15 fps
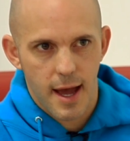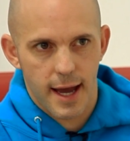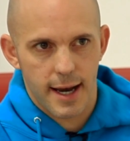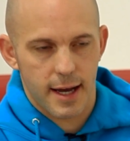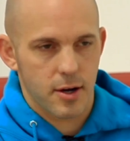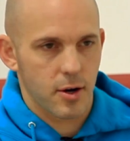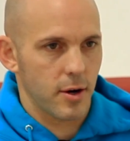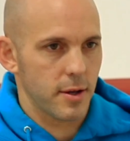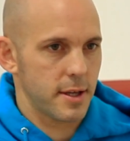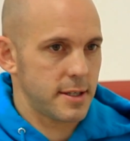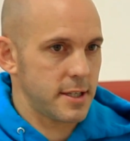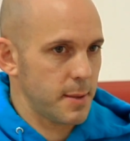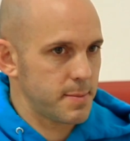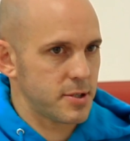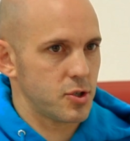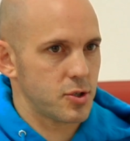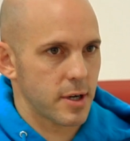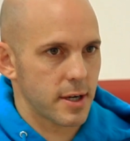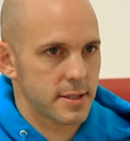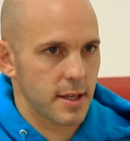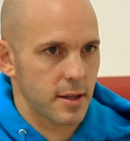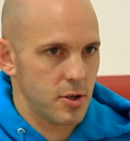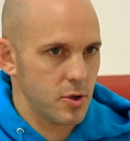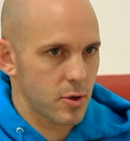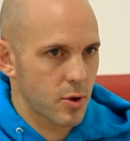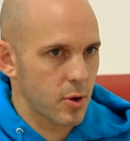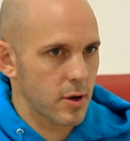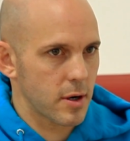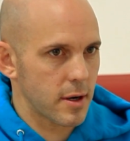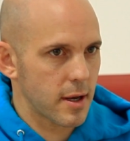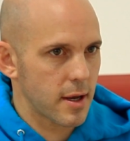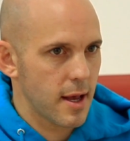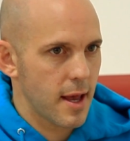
And I called it Tips and Tricks on the new Accord.